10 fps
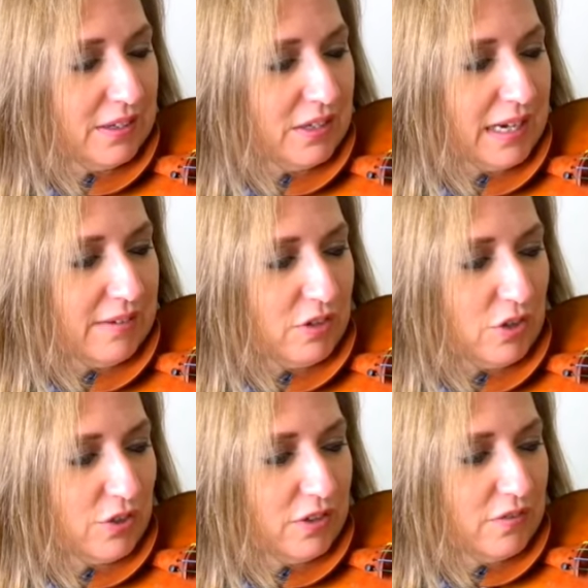you have your
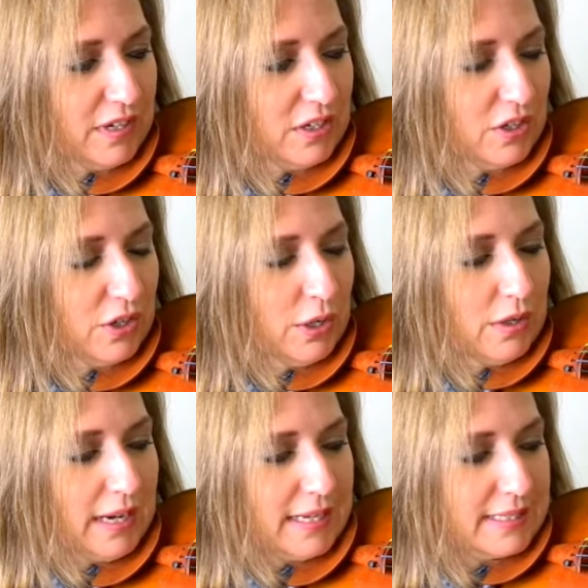third finger
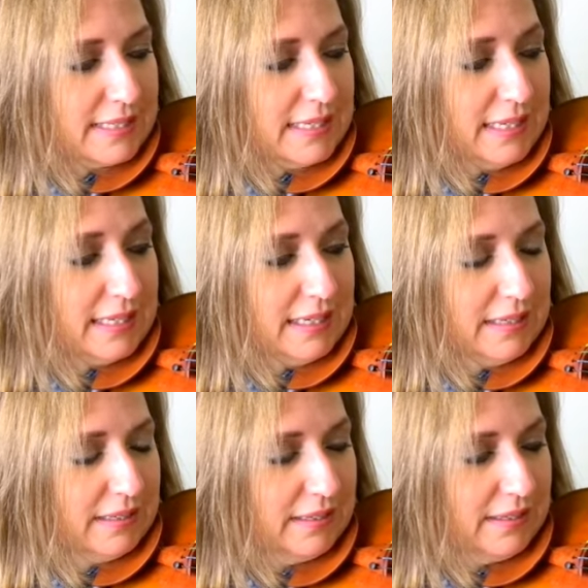as D,
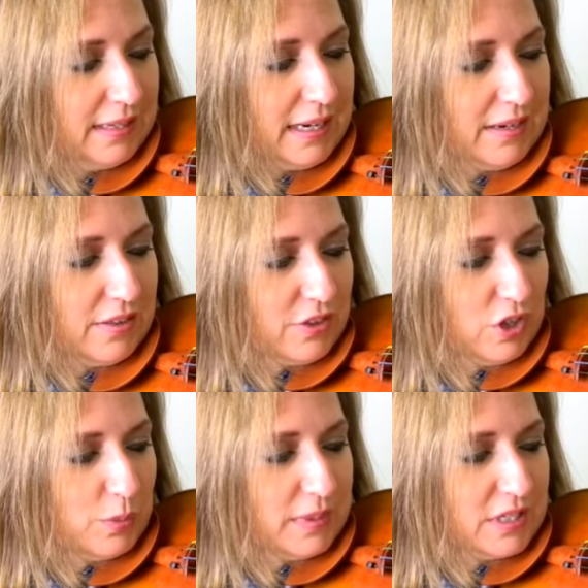and
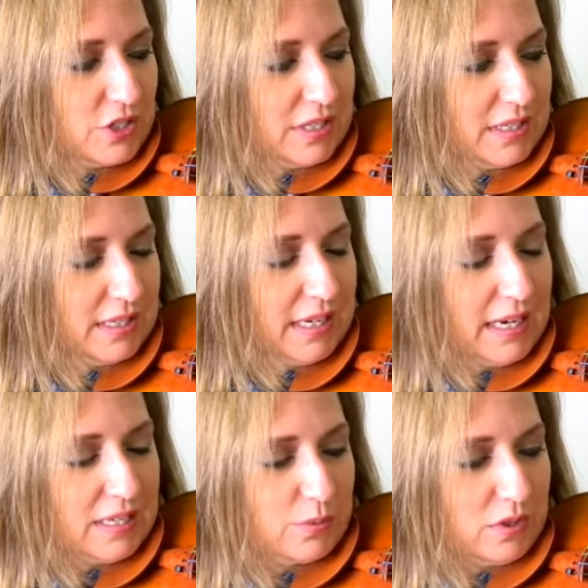third position
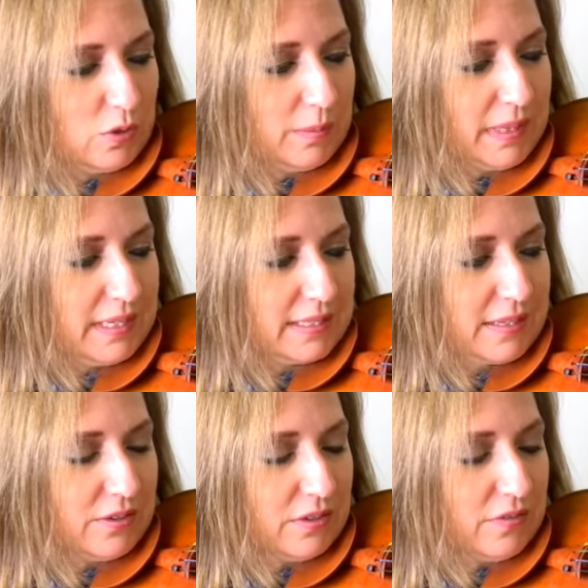is when you replace
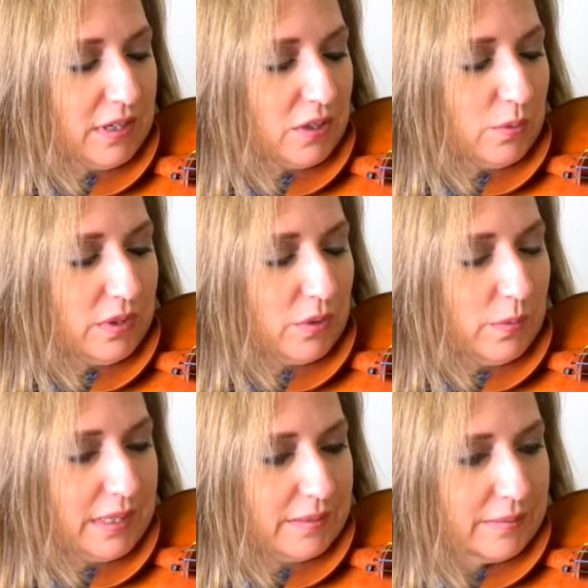that third finger with your
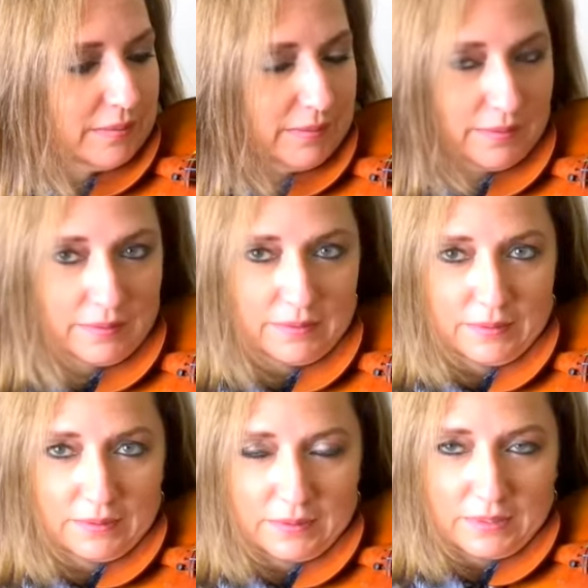one.
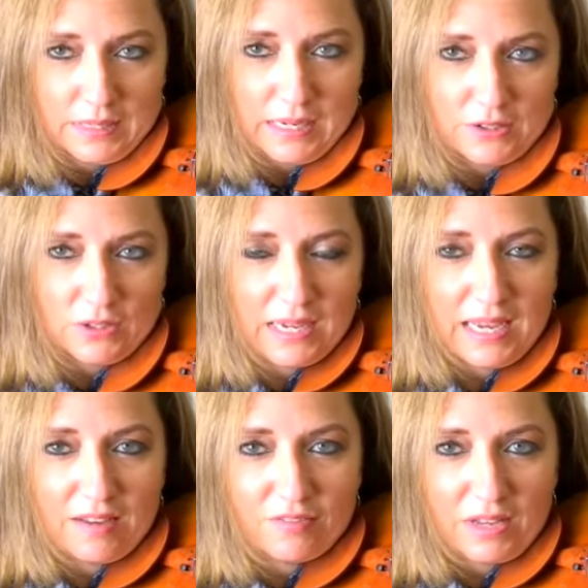And you
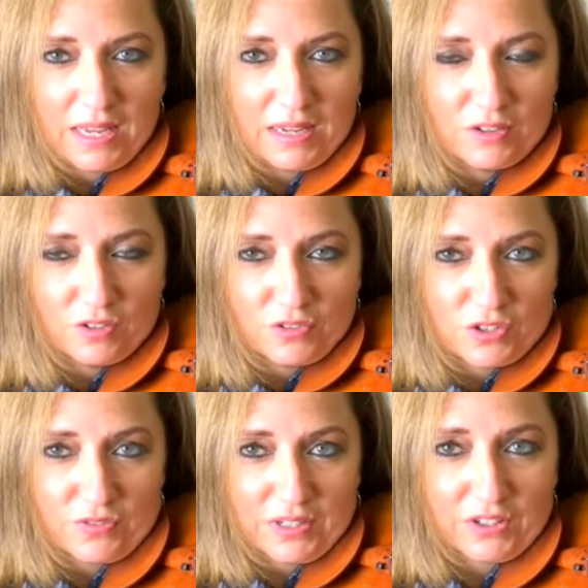have uh, your
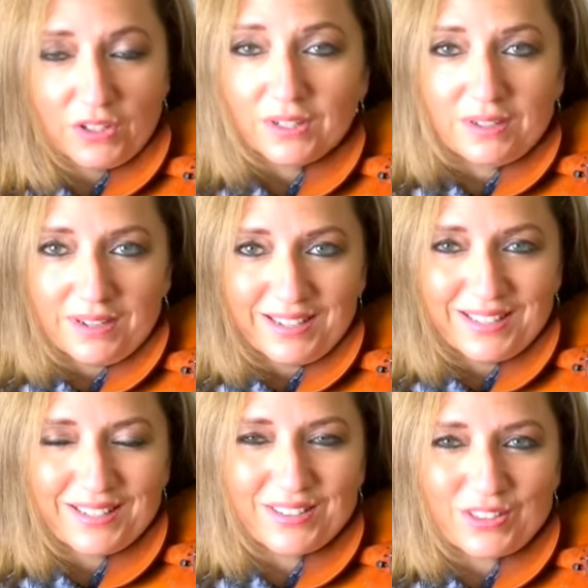first finger
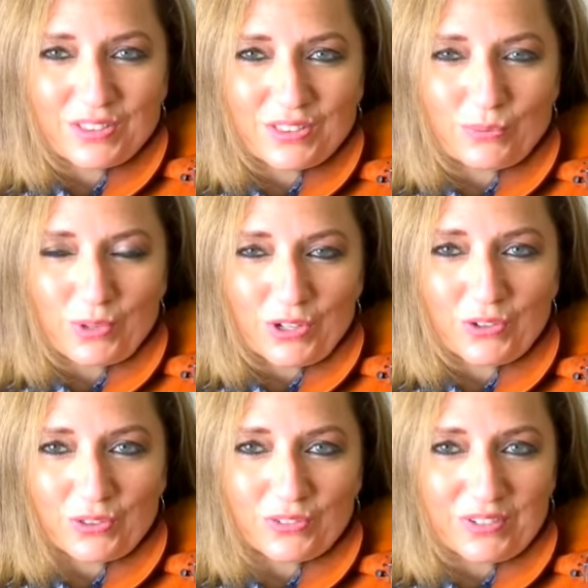on the where
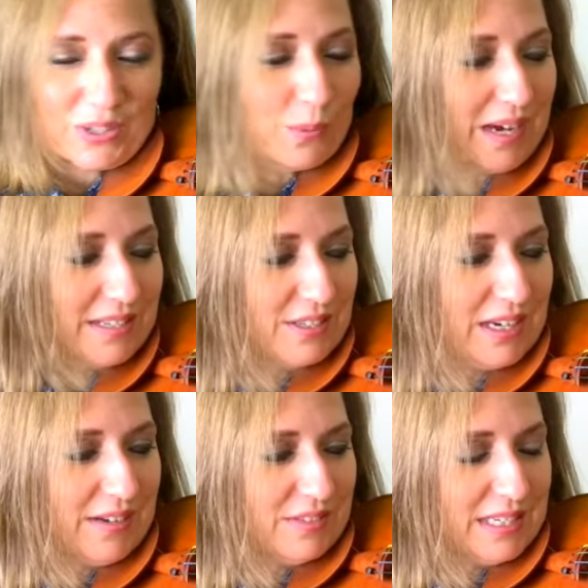your third finger was. So
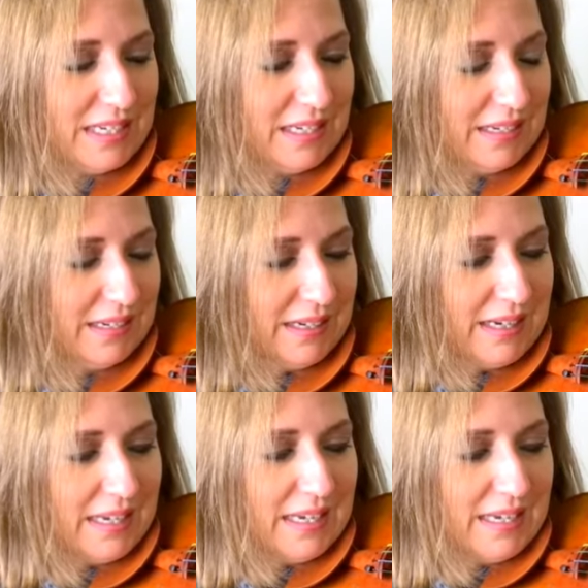you have D,
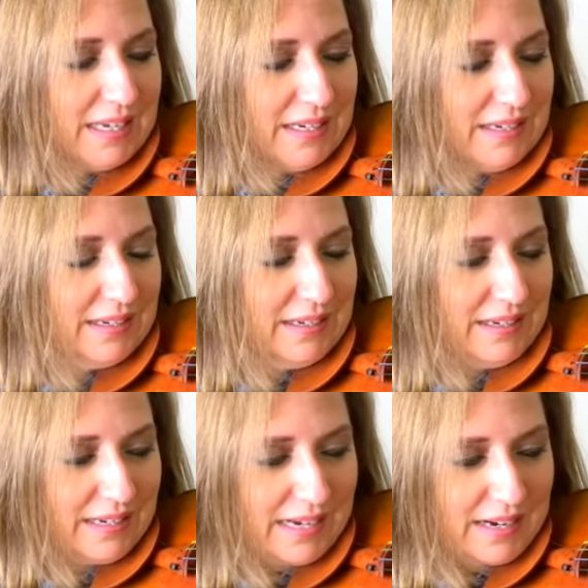E,
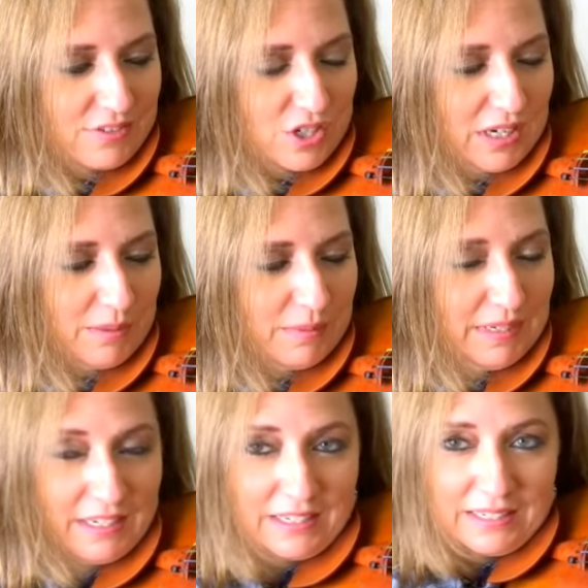F sharp,
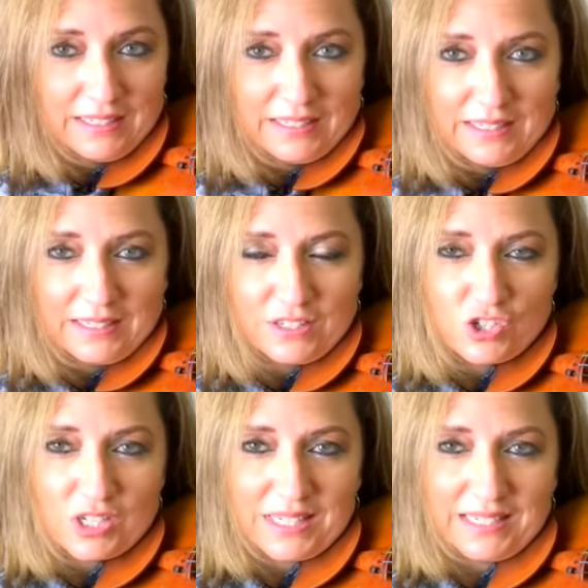
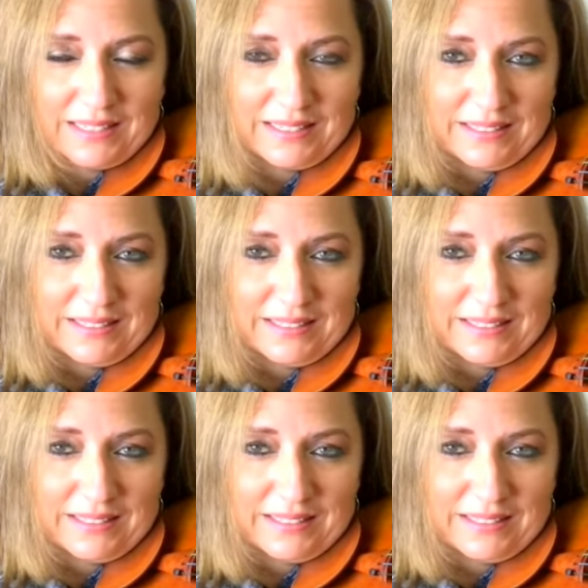G